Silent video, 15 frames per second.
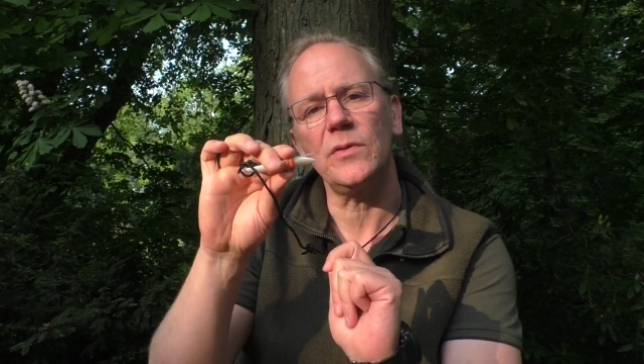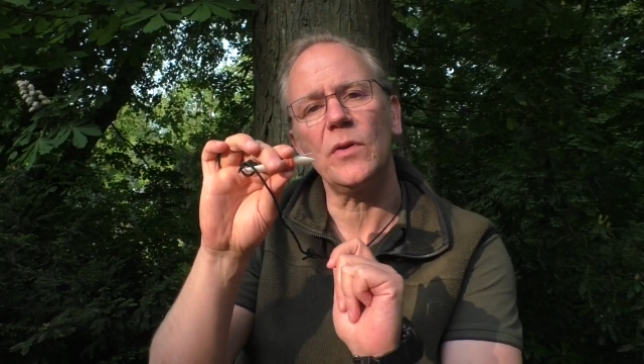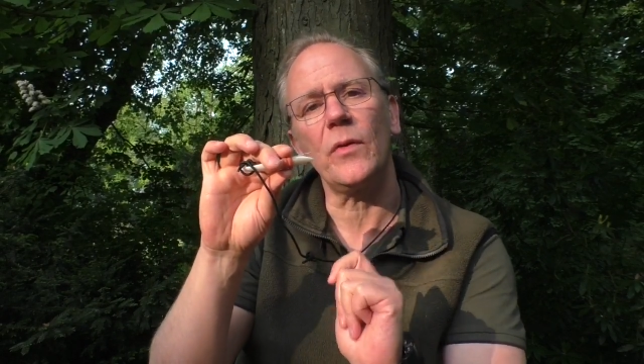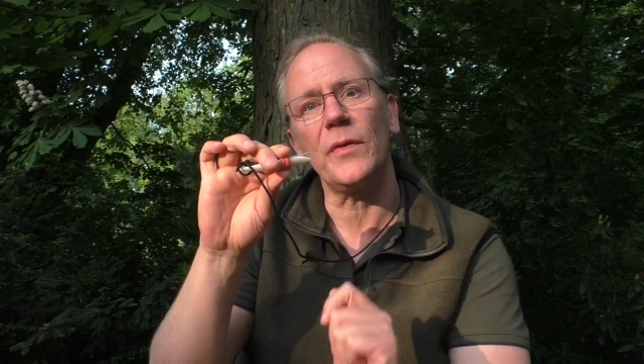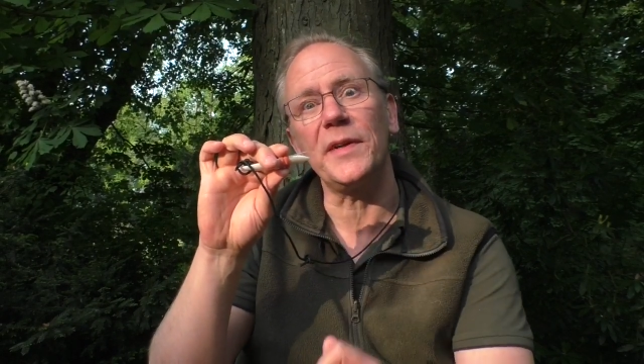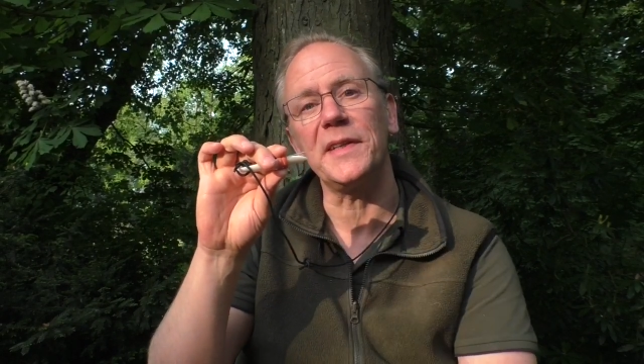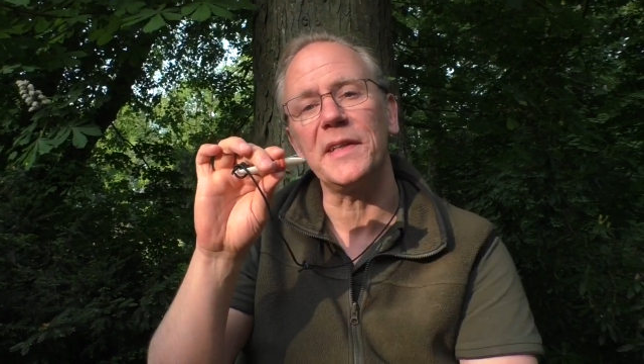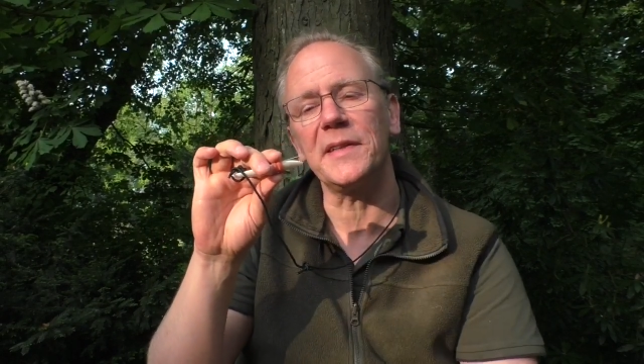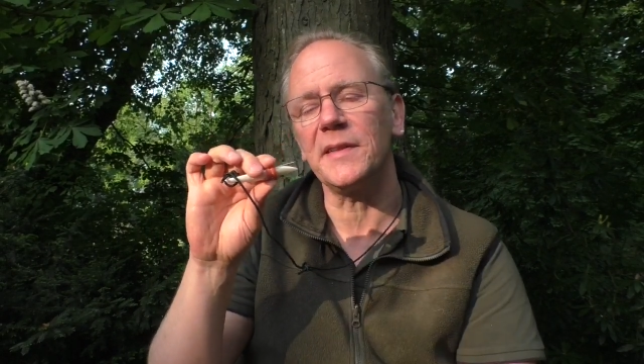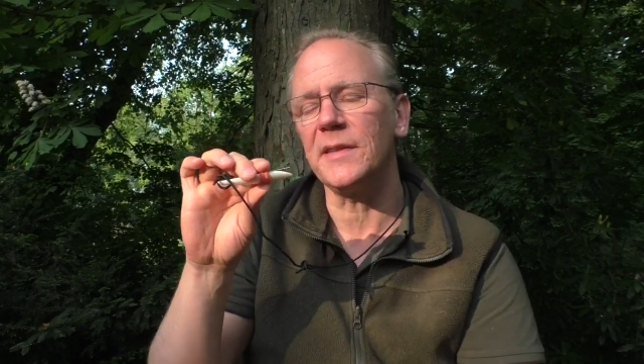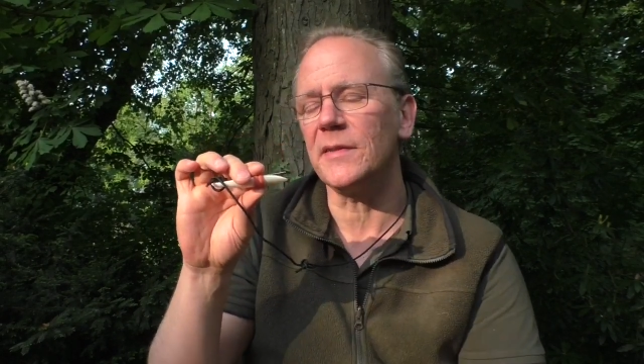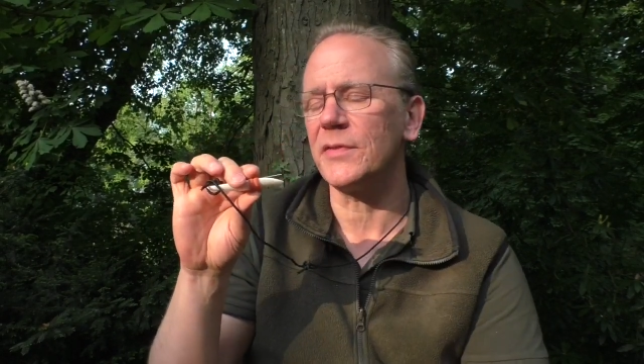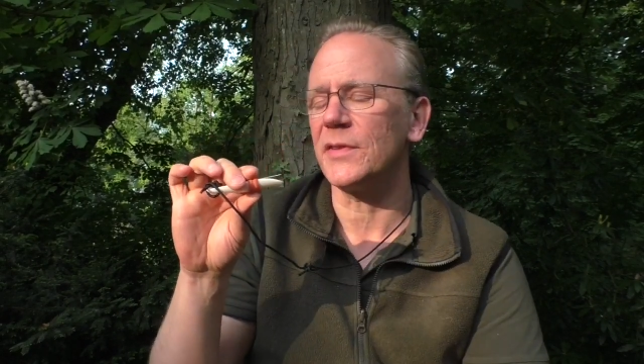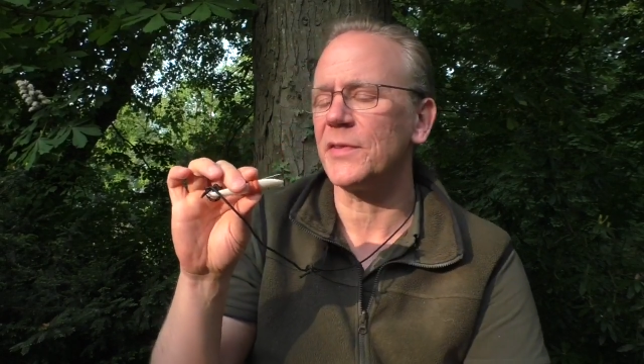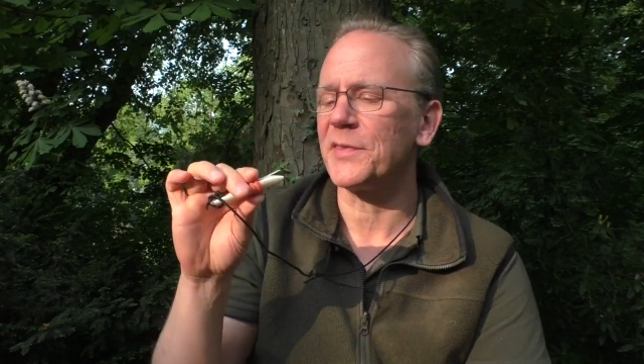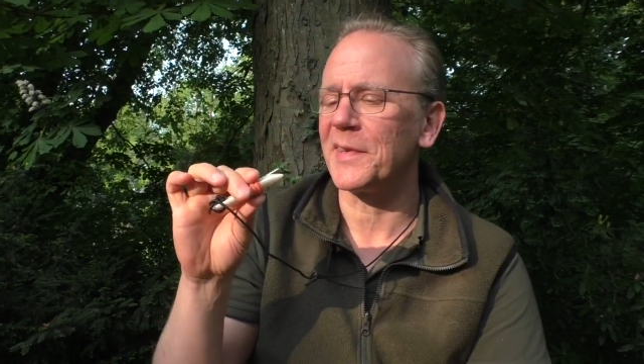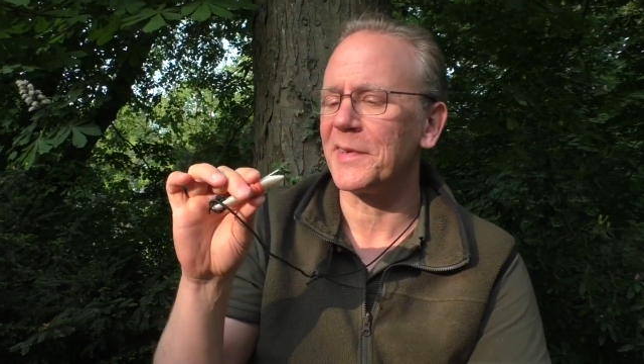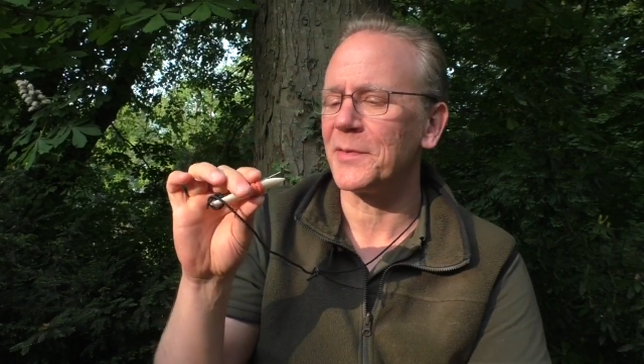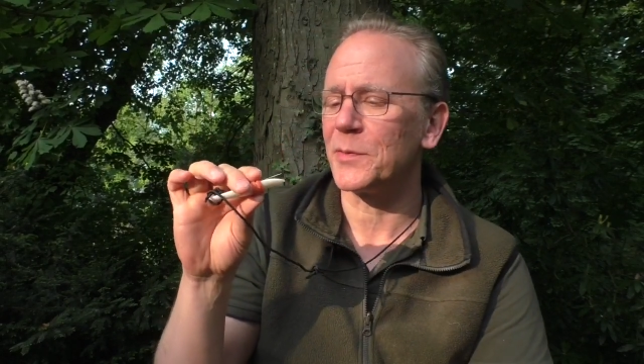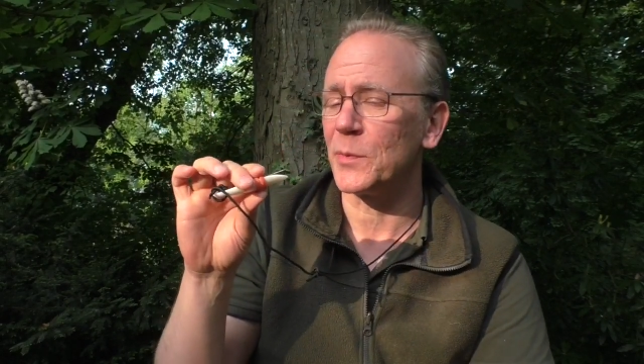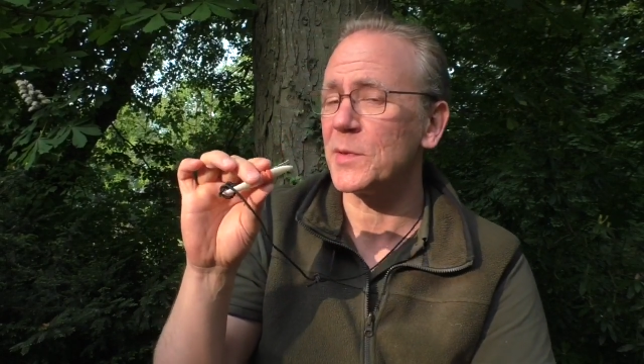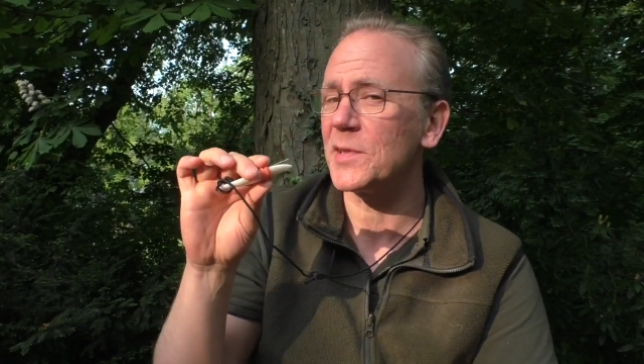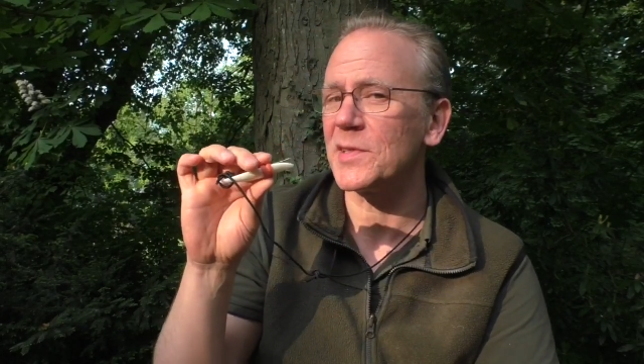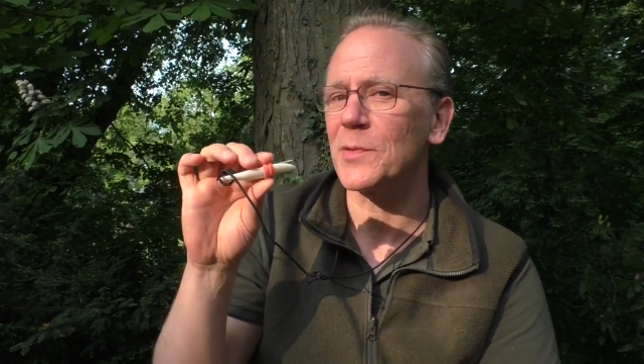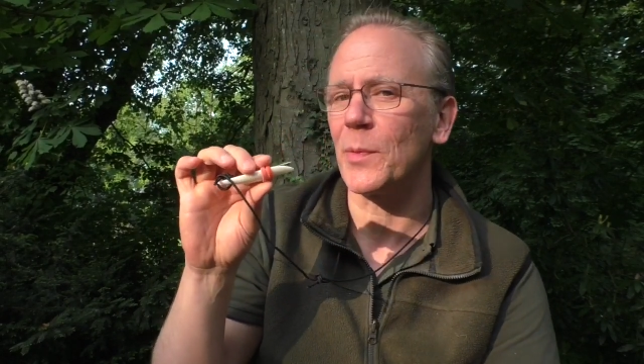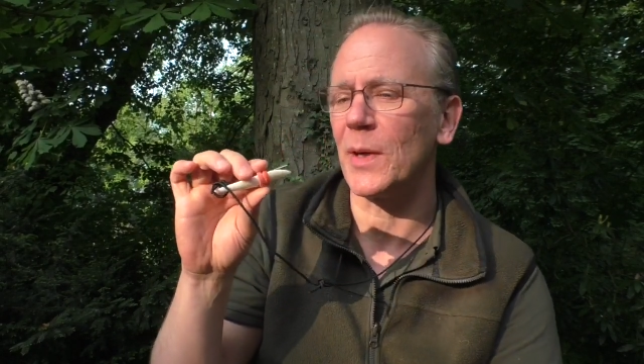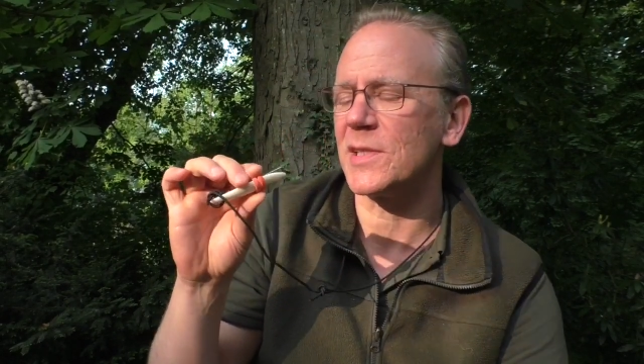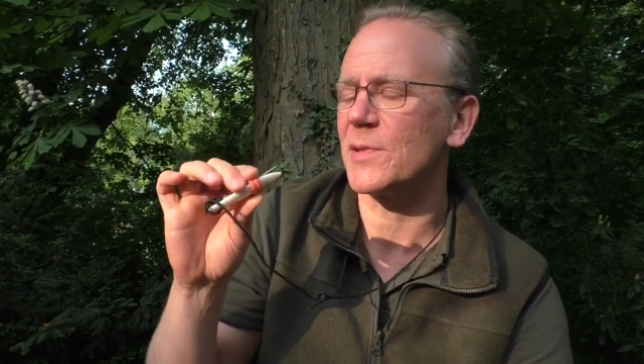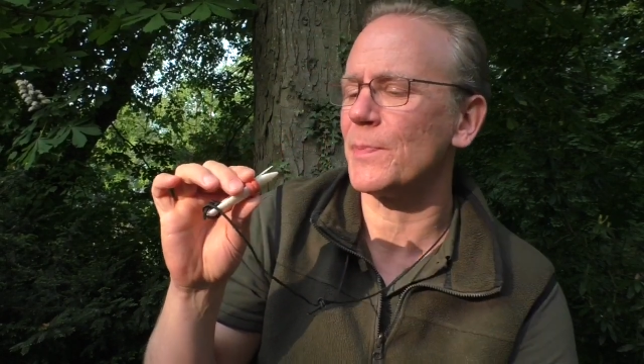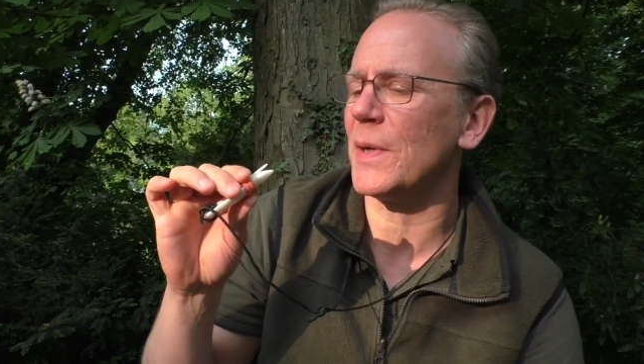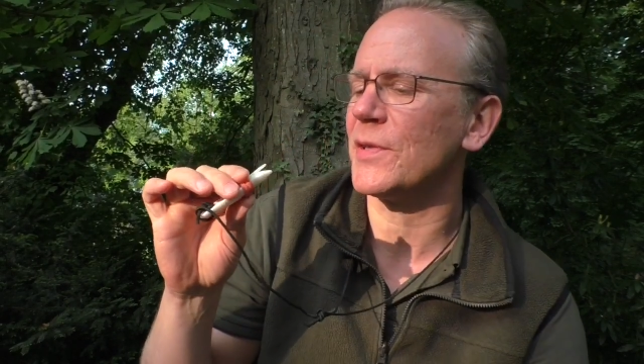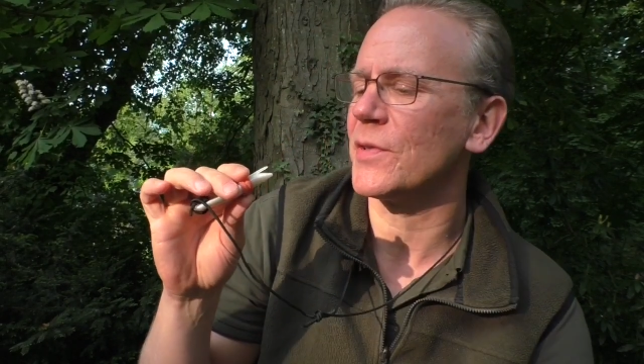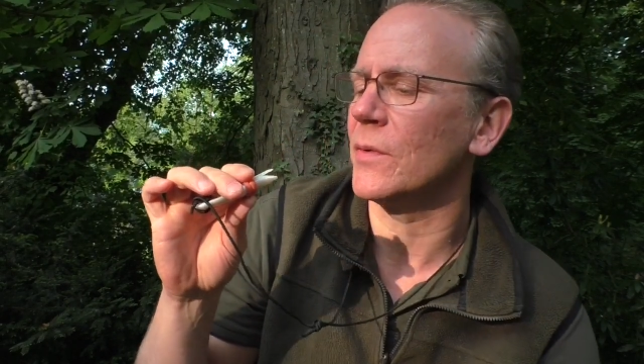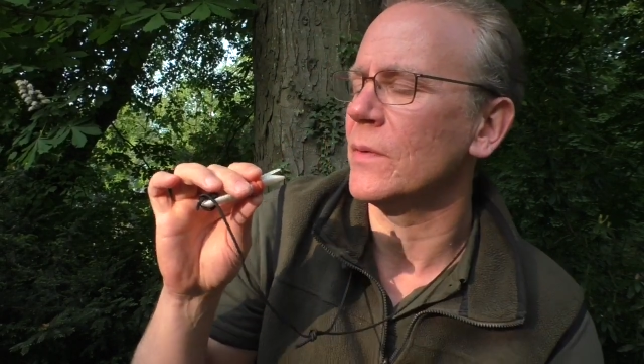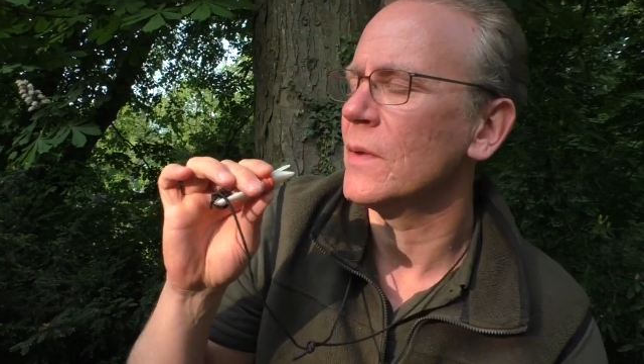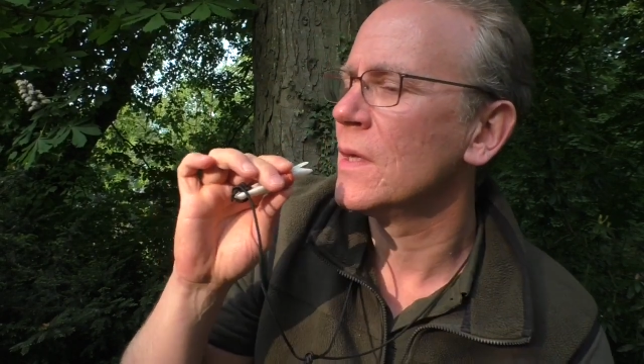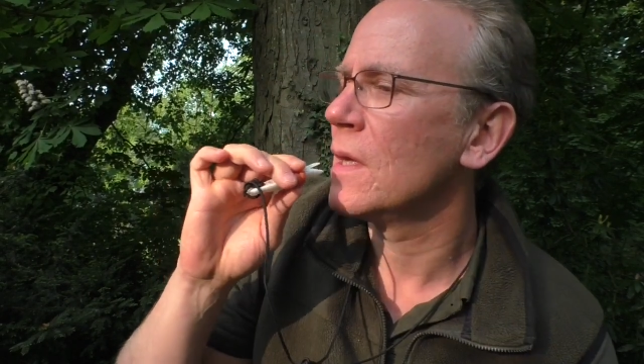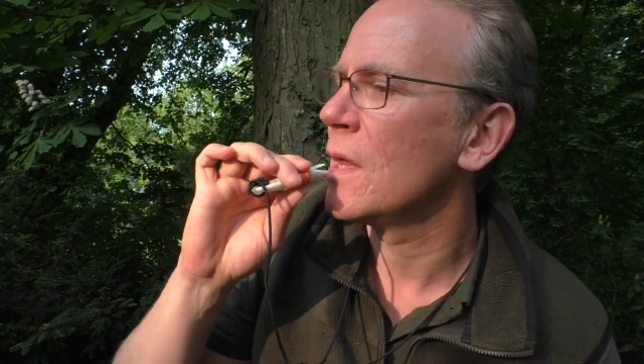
you already get a different sound, which is quite special.